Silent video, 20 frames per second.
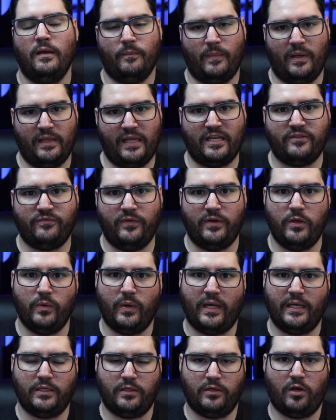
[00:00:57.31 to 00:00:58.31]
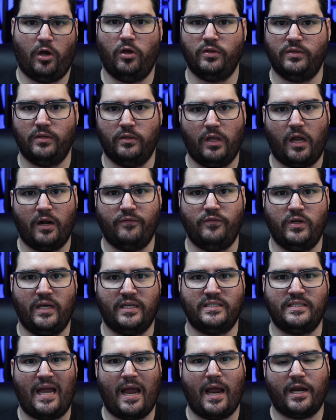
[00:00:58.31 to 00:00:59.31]
My last video, I called called a lot of you
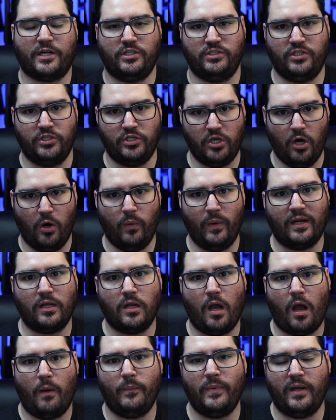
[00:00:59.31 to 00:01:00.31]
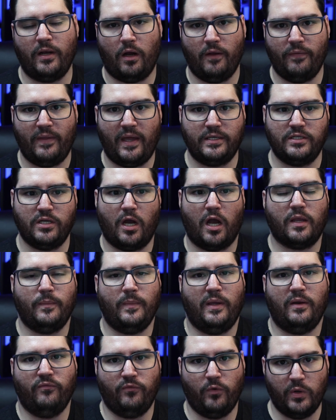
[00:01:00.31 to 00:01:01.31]
guys to action to go and comment on that document,